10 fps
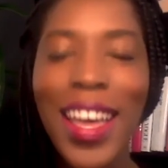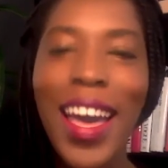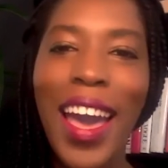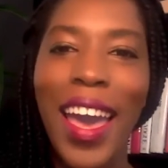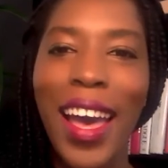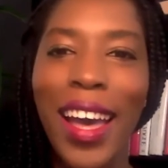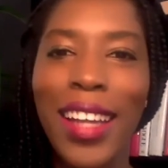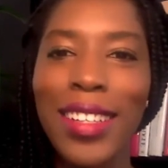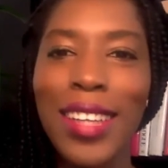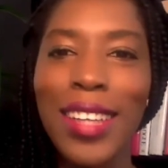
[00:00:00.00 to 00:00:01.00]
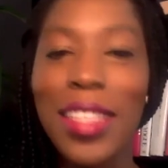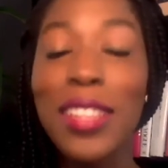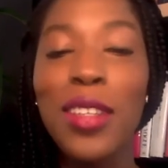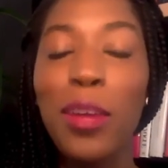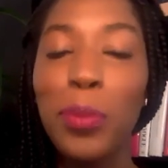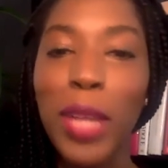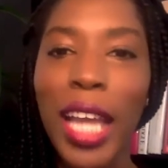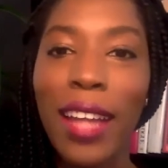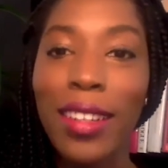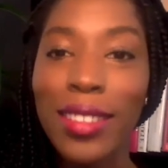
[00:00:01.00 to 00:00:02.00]
And these aren't
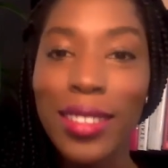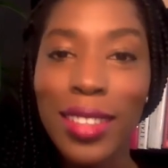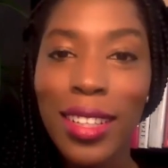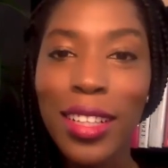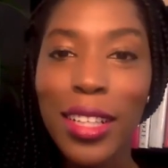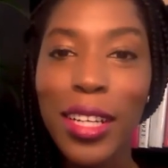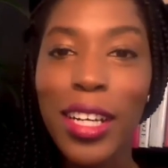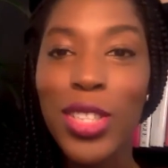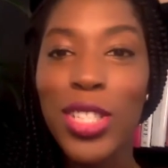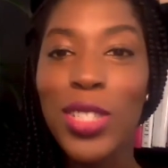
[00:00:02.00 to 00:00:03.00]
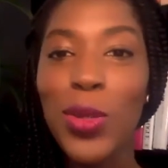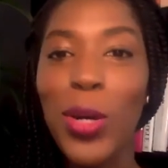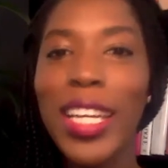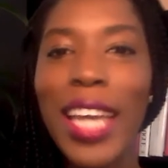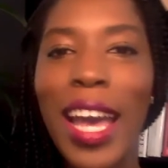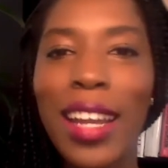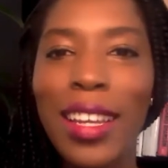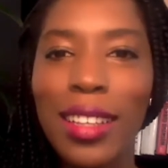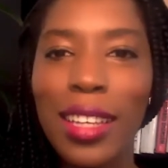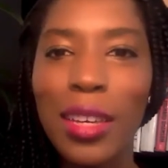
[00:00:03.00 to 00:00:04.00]
planned, they're just organically